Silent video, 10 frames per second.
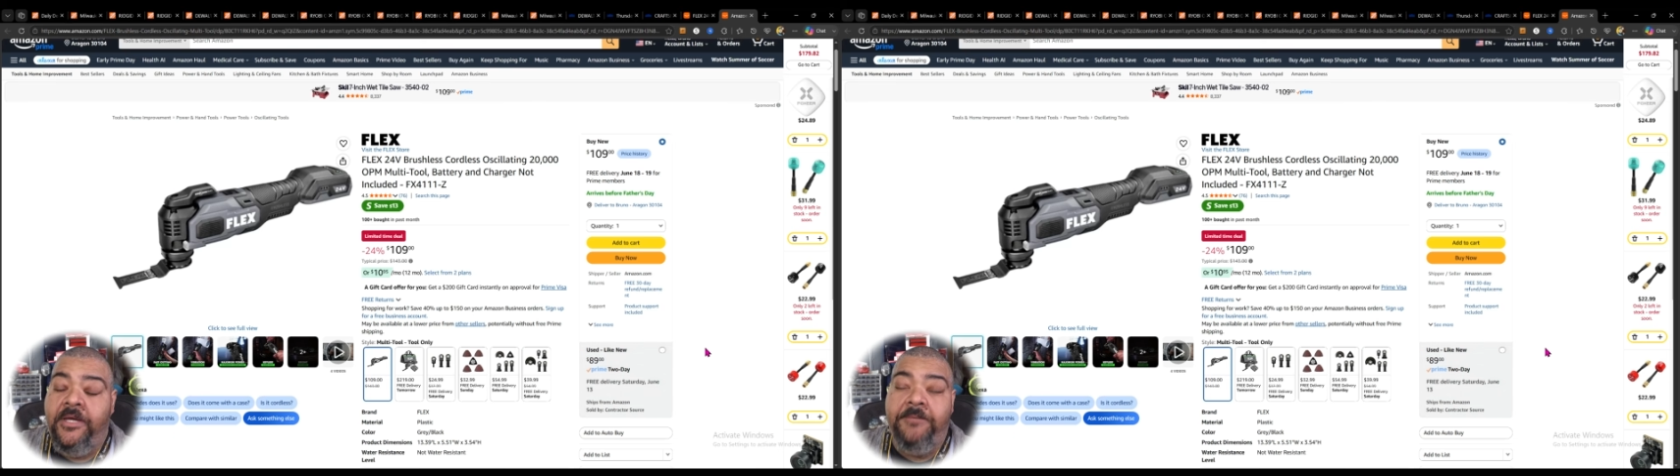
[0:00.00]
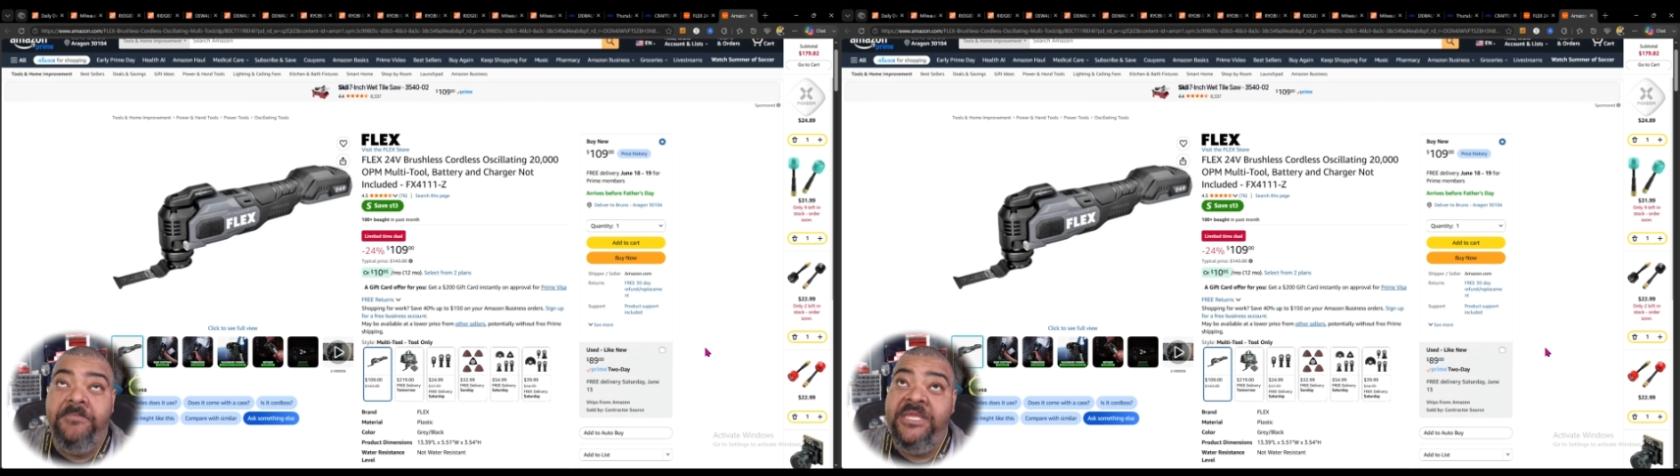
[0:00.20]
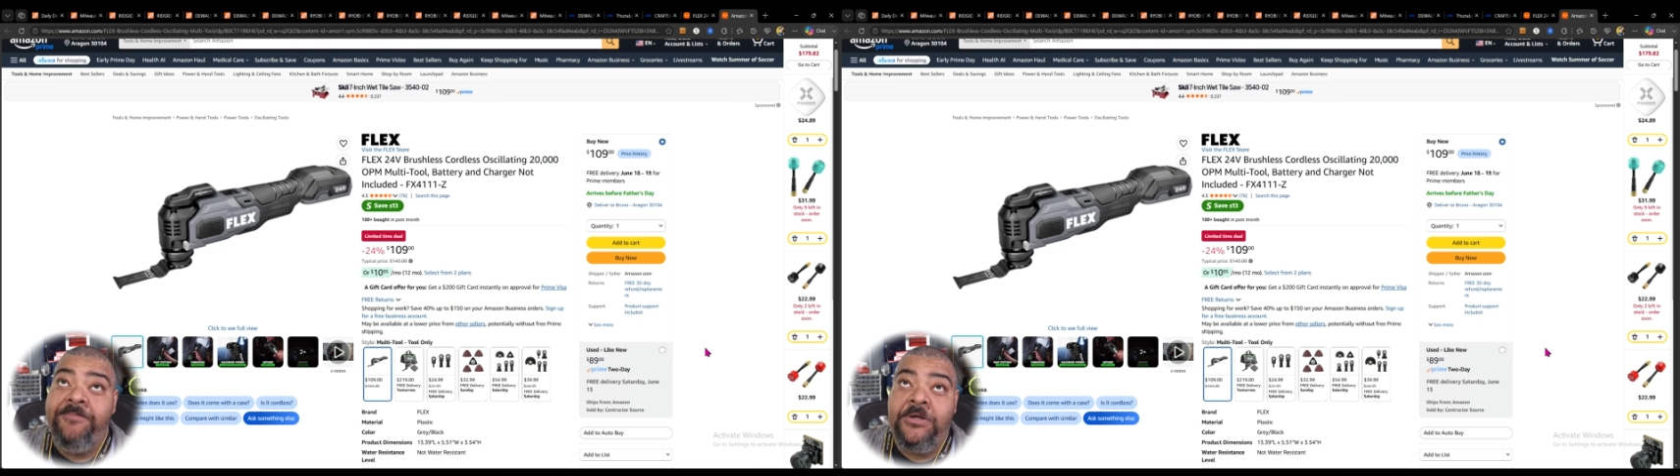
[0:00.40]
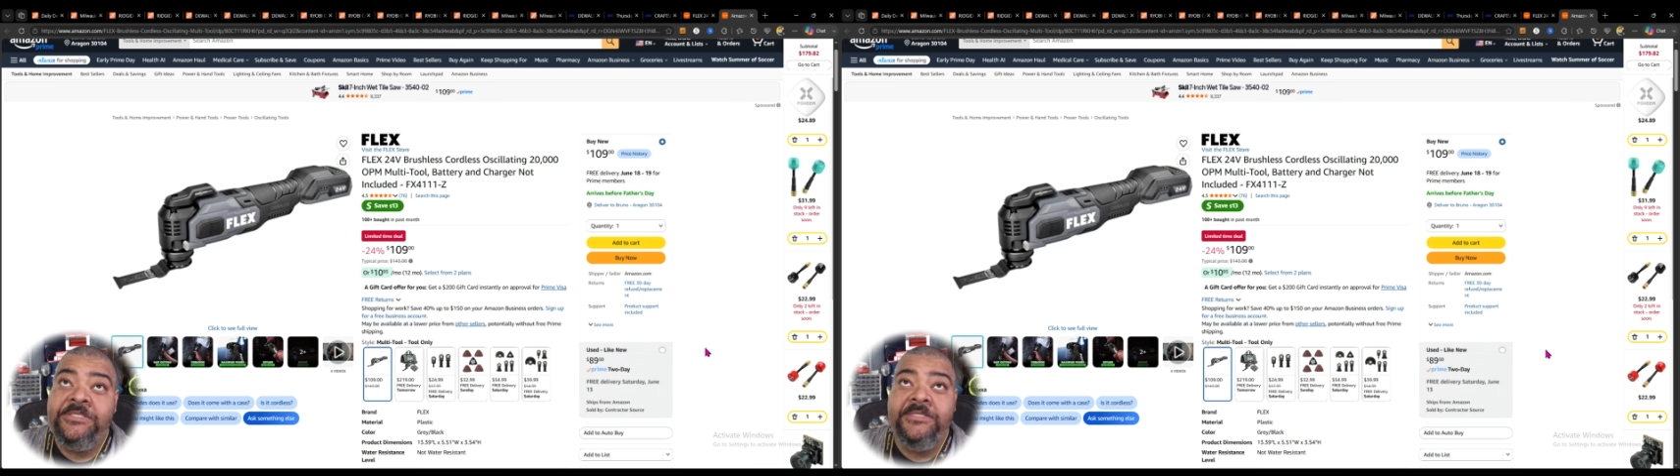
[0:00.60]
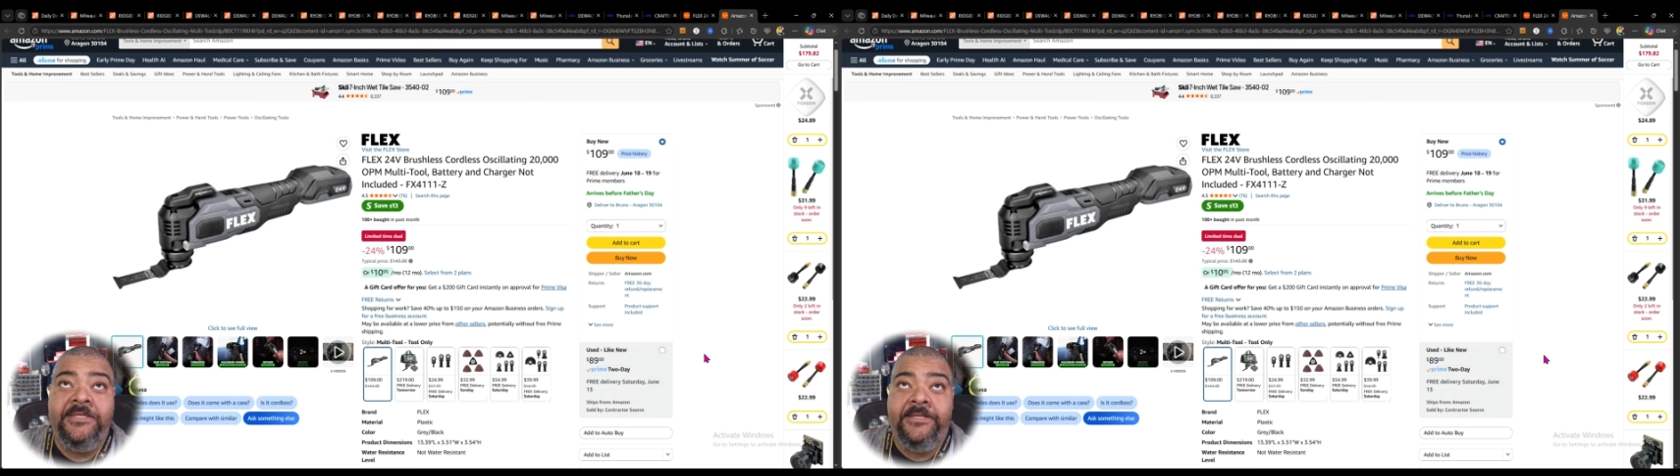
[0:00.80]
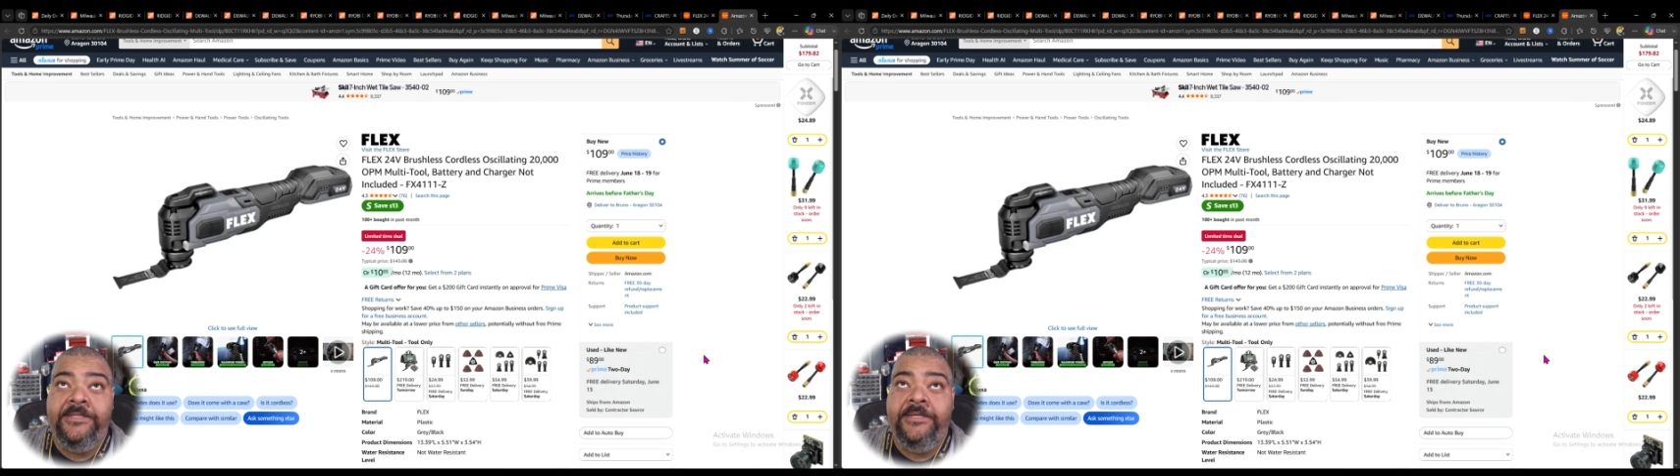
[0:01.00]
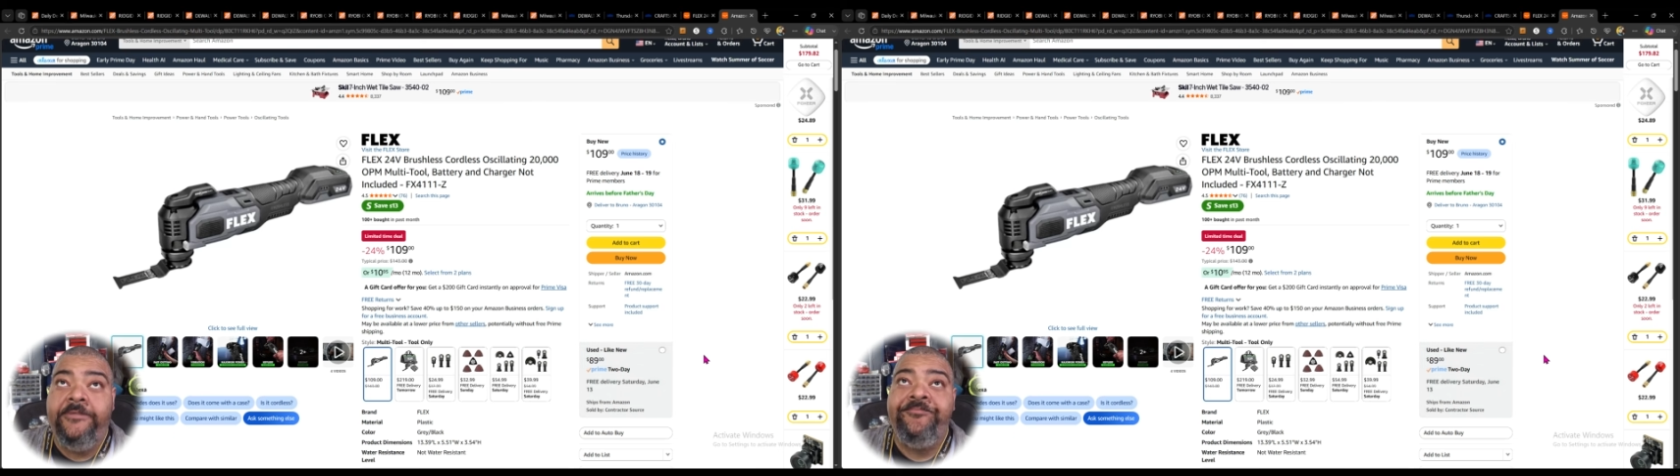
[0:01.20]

Me personally, I don't.